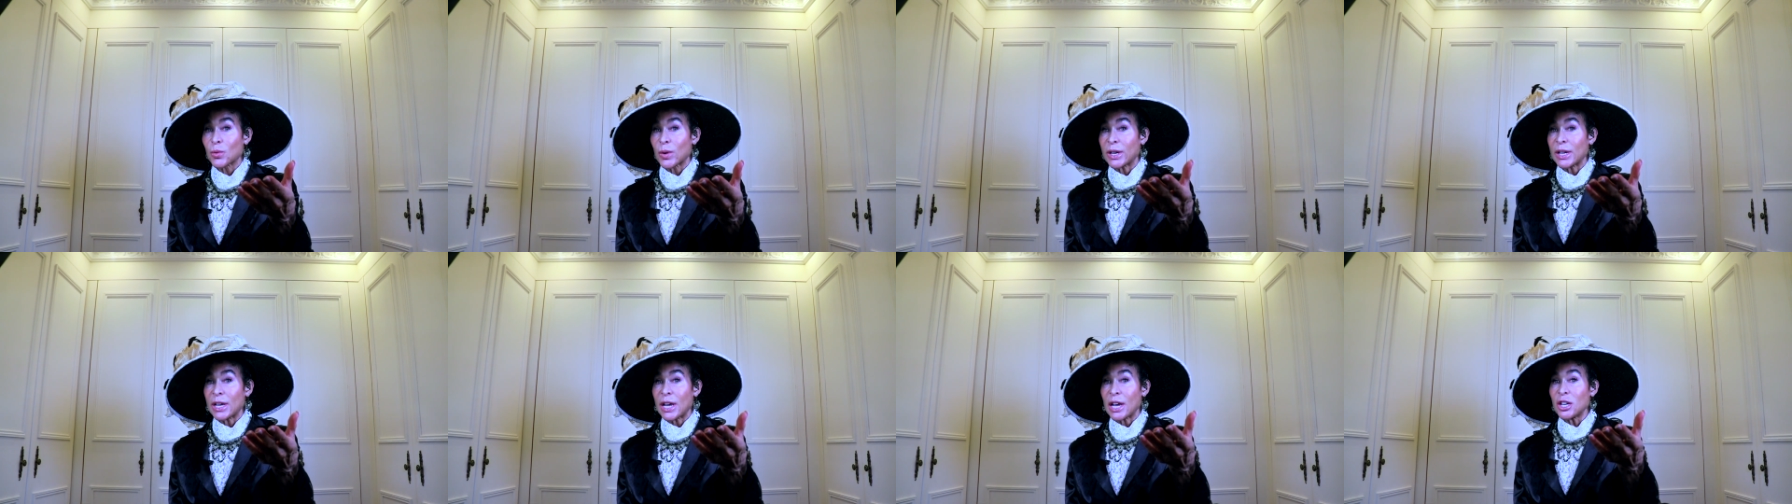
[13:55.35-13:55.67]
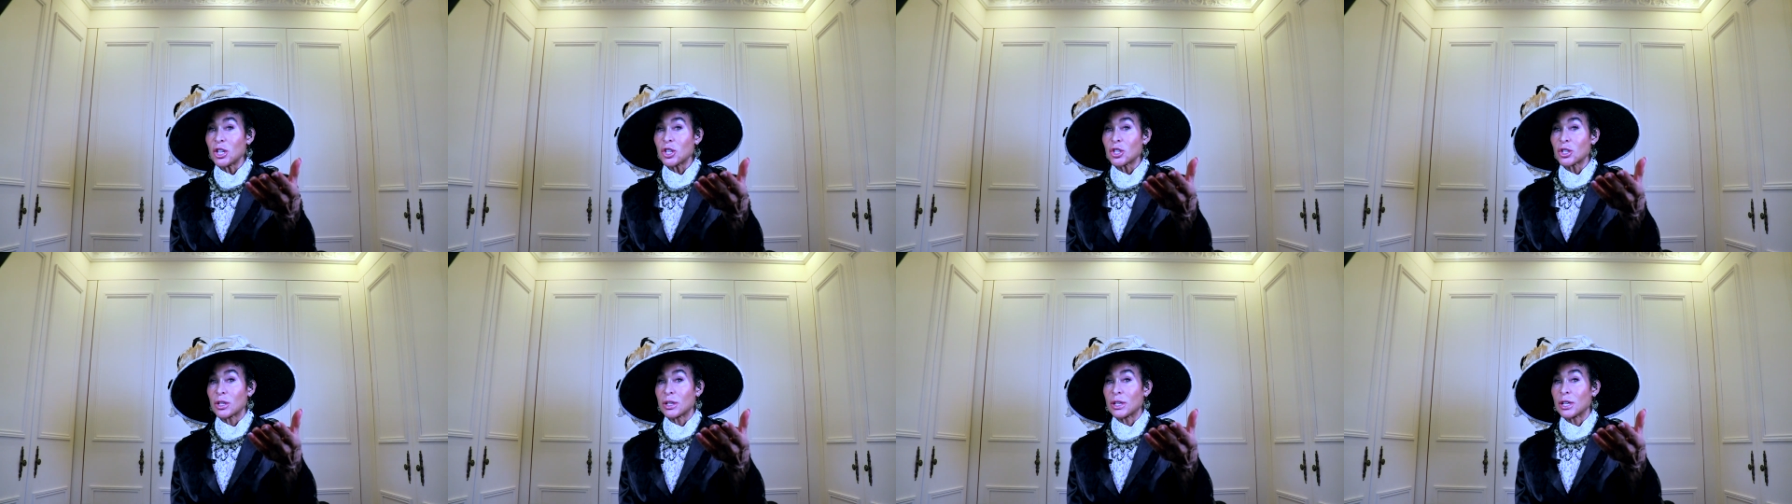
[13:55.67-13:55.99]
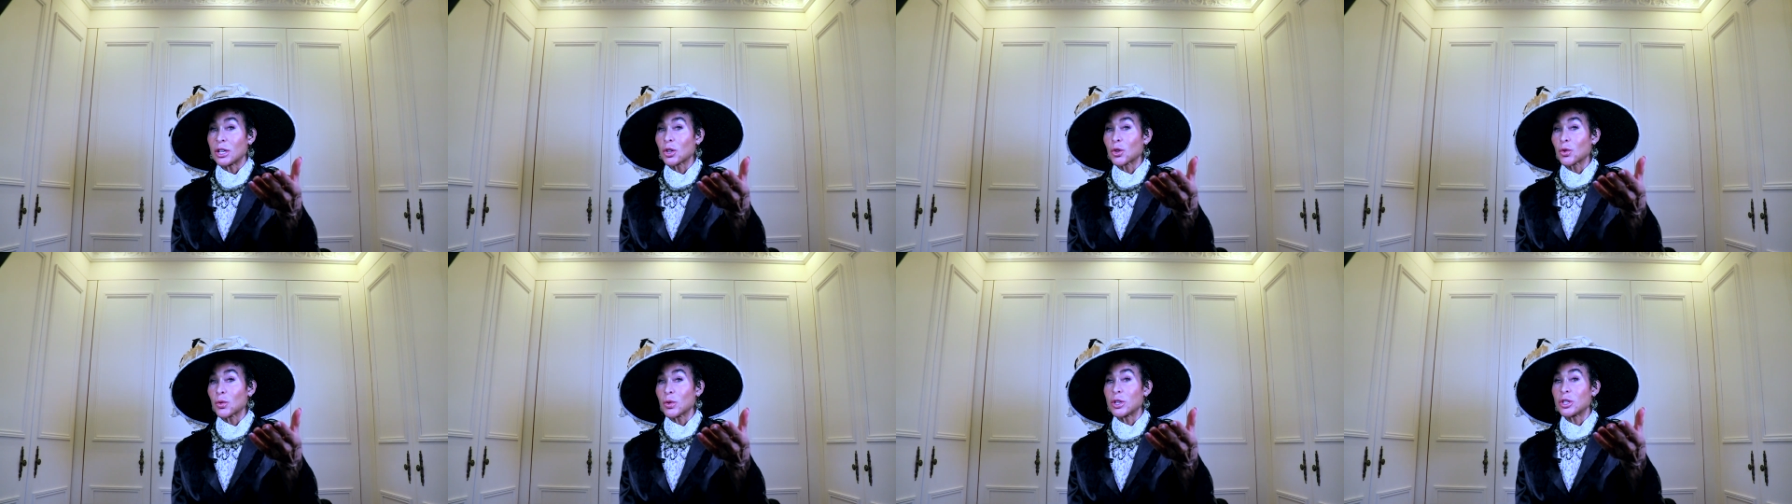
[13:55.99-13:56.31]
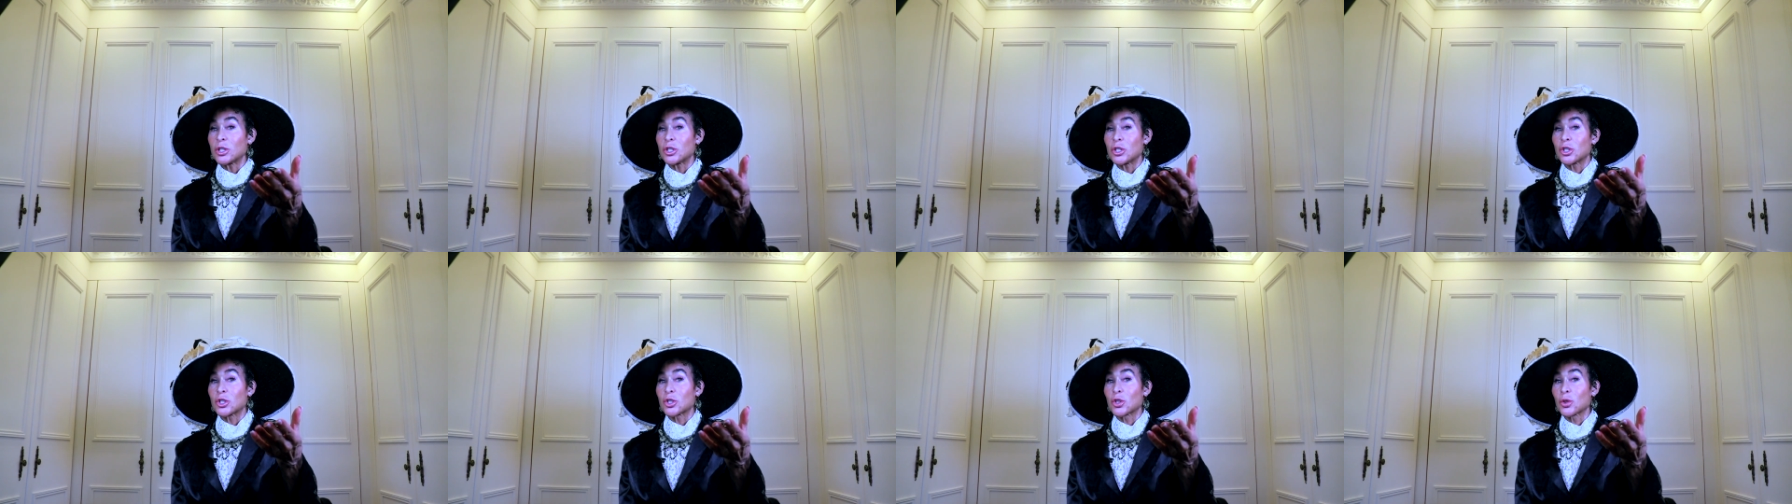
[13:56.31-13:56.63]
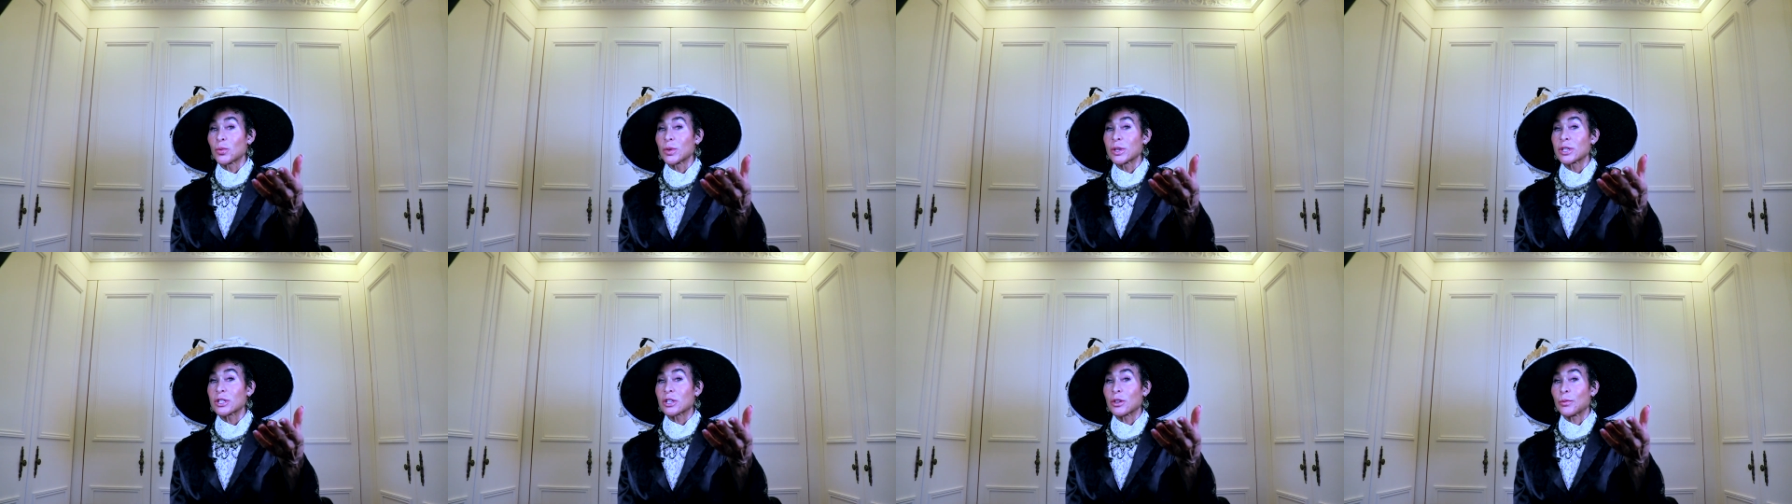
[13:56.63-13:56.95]
radiation increases your
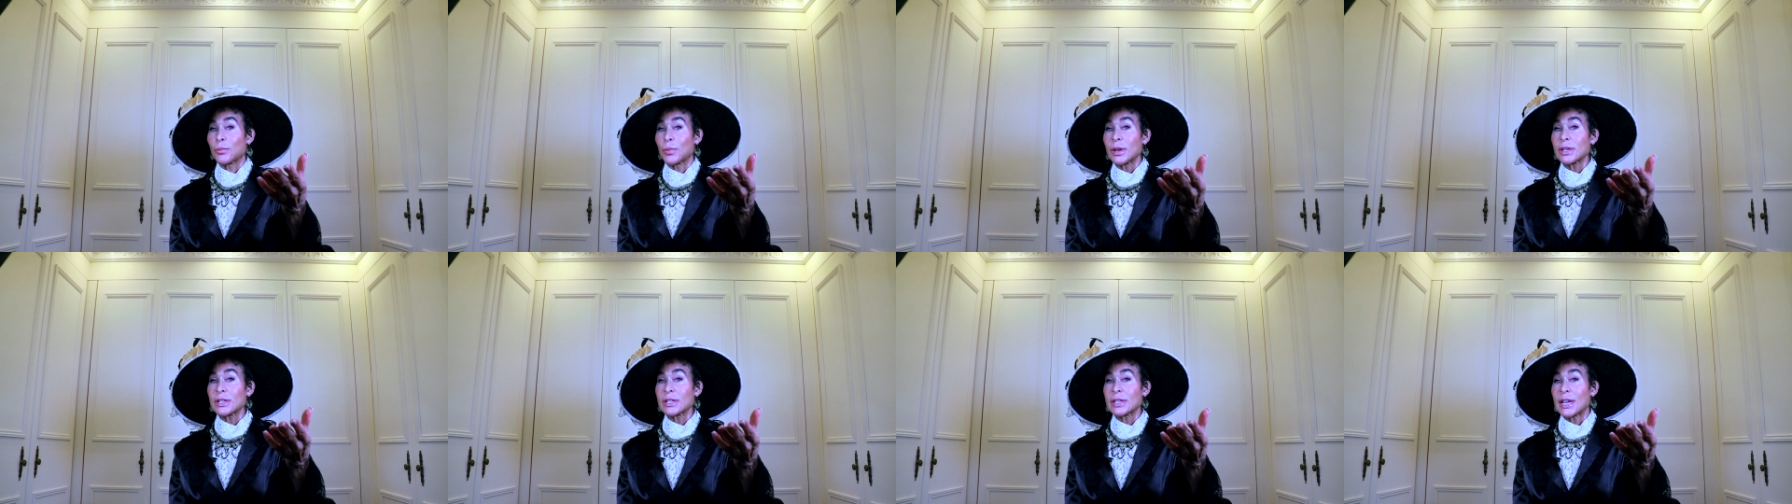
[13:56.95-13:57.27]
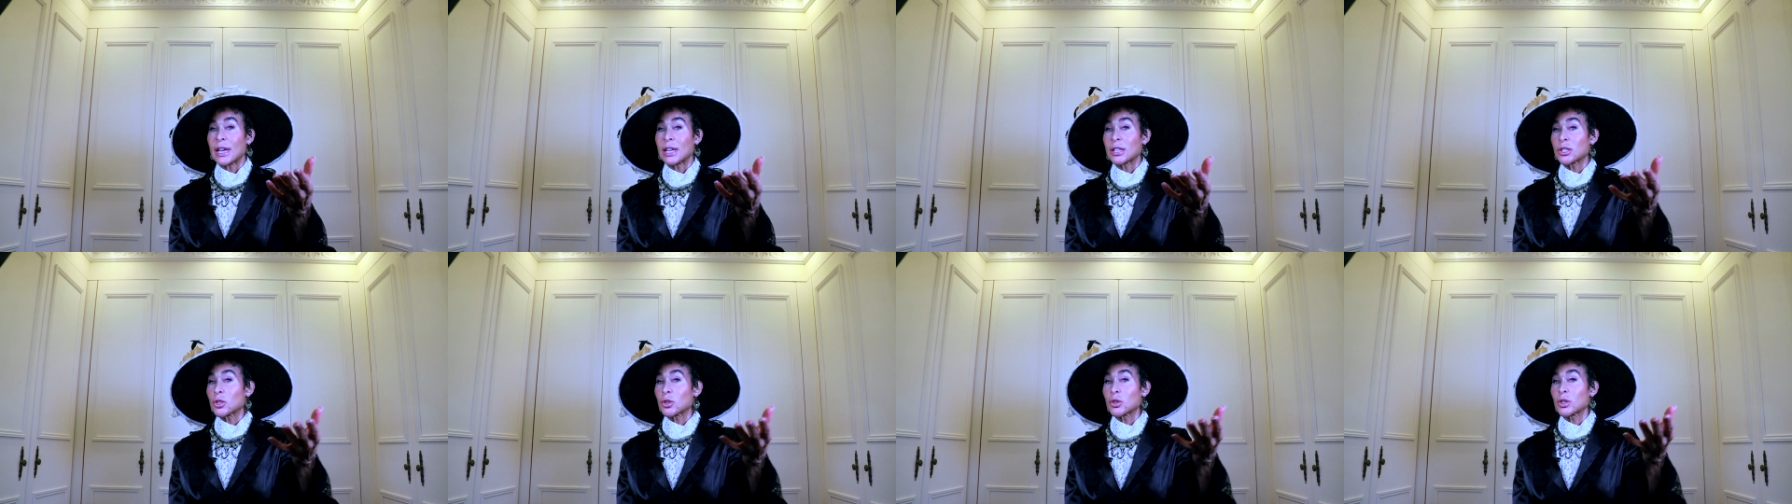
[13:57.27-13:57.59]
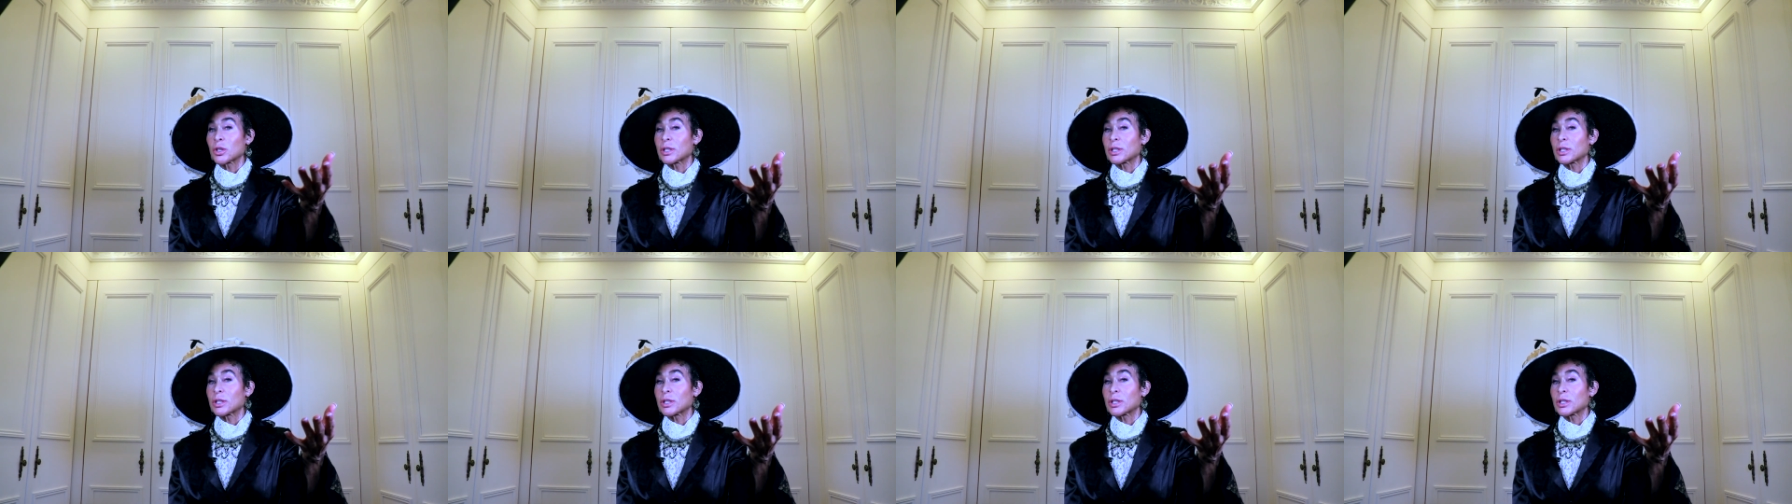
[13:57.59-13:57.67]
risk of breast cancer